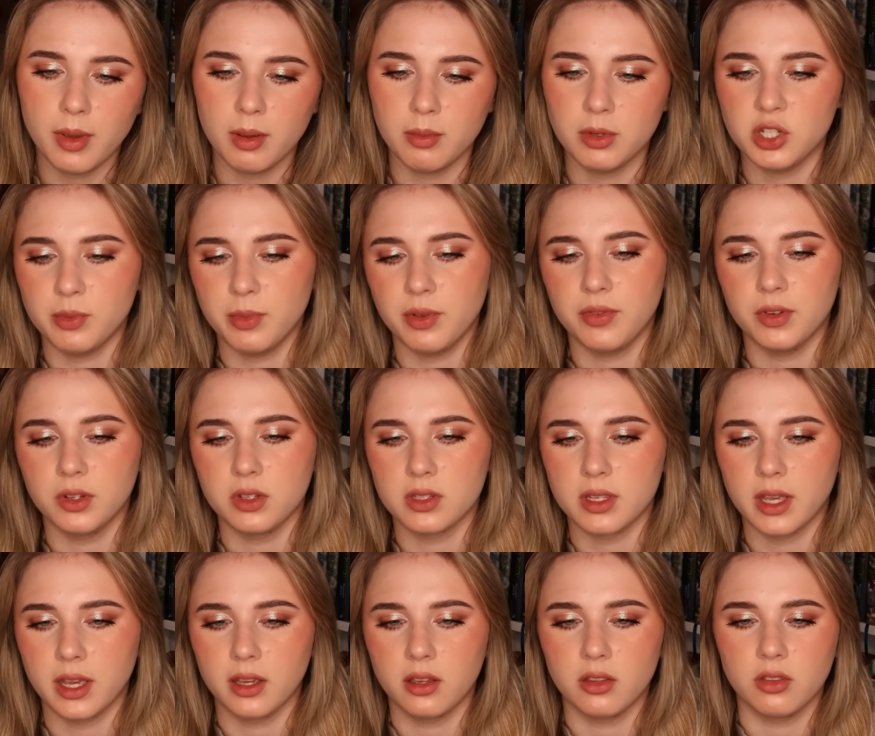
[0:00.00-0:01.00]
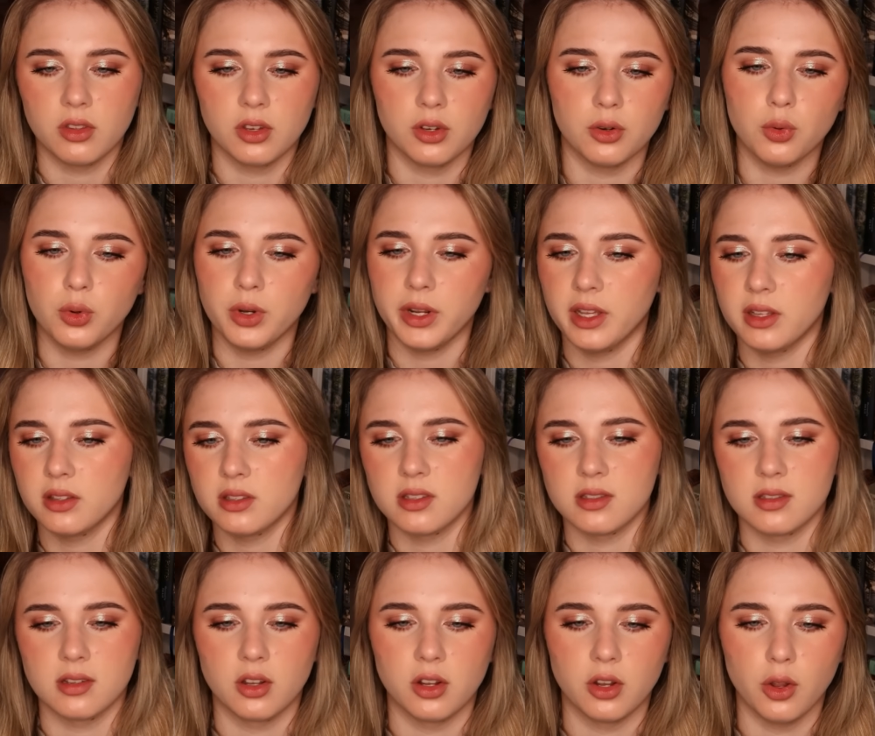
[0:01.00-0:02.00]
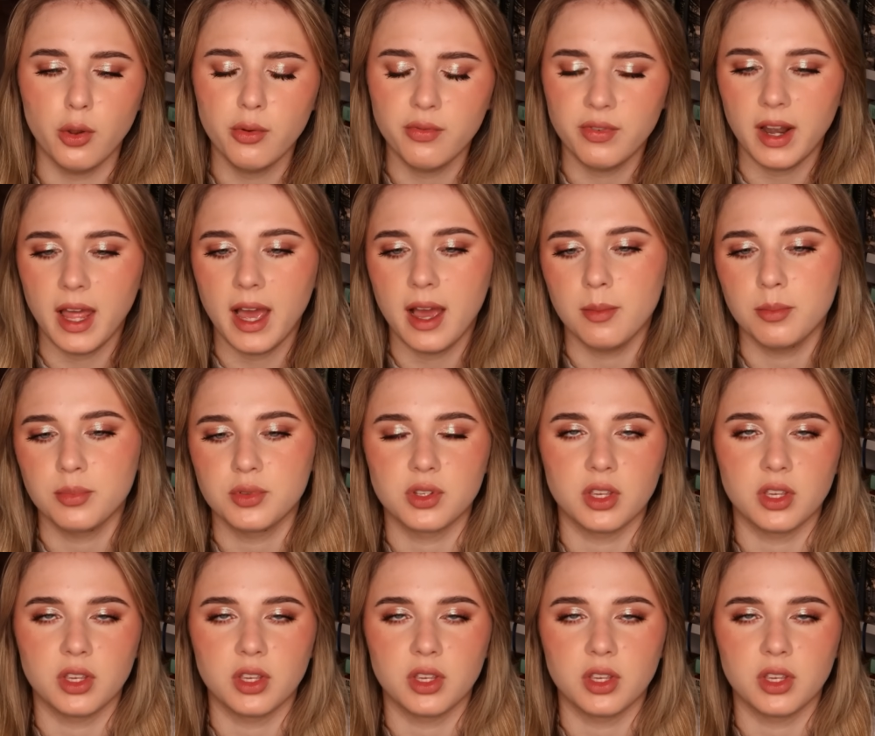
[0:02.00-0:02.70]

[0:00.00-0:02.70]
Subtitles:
Maybe Jimmy feels like the audience isn't an overlap,